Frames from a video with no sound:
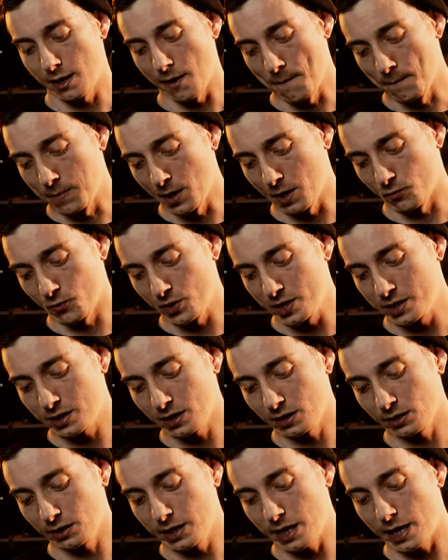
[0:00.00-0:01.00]
but
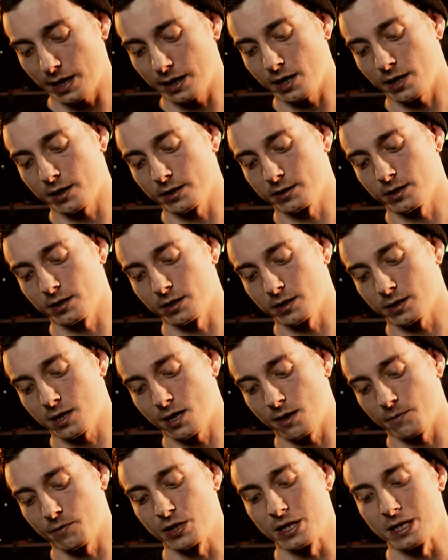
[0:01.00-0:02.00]
recently I got into this
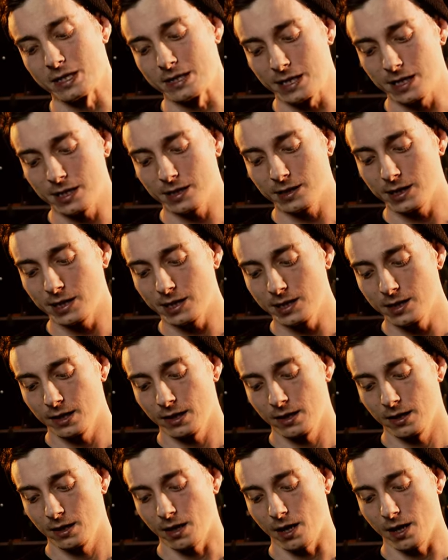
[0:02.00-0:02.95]
company Deity